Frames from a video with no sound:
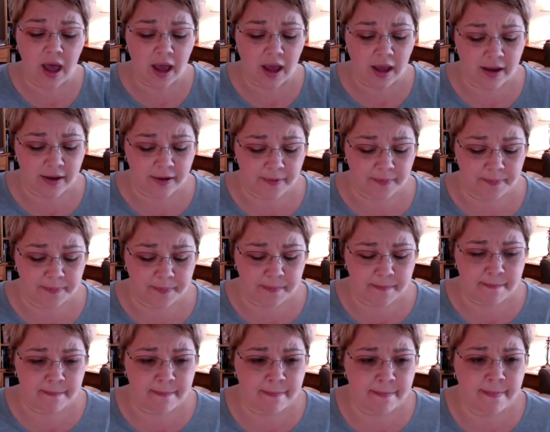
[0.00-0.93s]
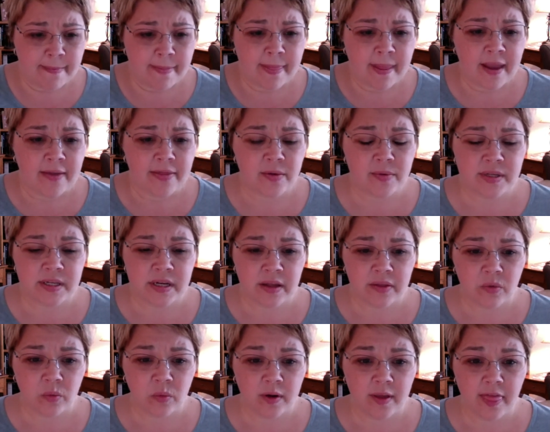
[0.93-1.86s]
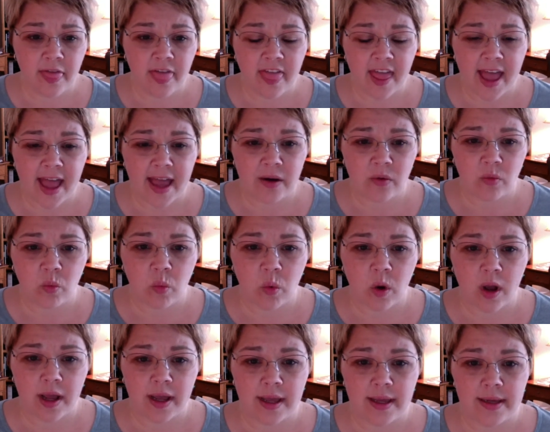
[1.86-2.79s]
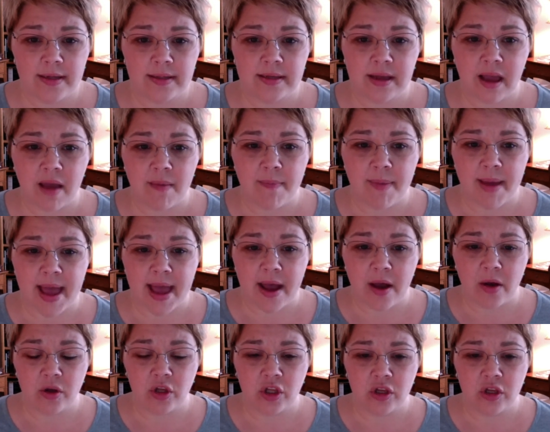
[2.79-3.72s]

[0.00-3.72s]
There was another one that was about